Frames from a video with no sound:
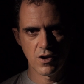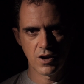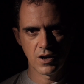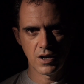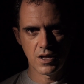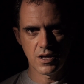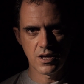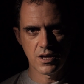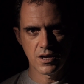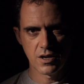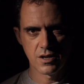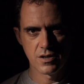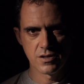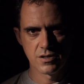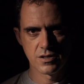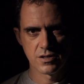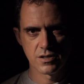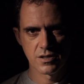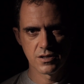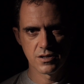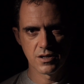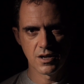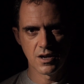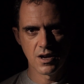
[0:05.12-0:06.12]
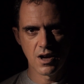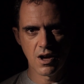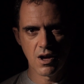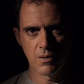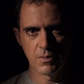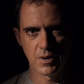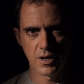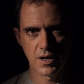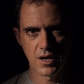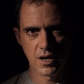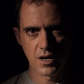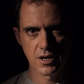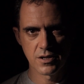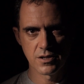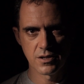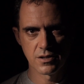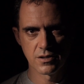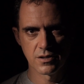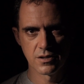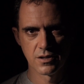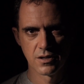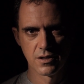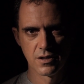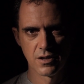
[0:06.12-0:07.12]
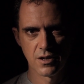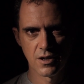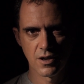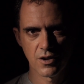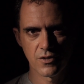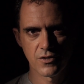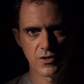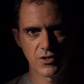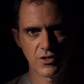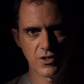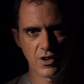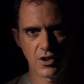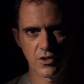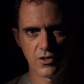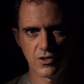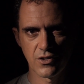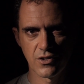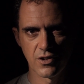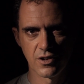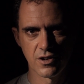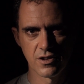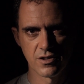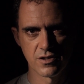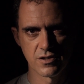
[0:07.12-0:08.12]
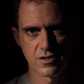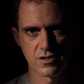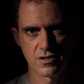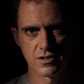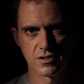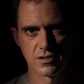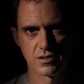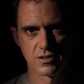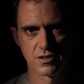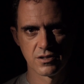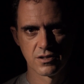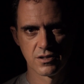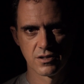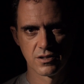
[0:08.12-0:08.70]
really is the Armageddon of sustenance.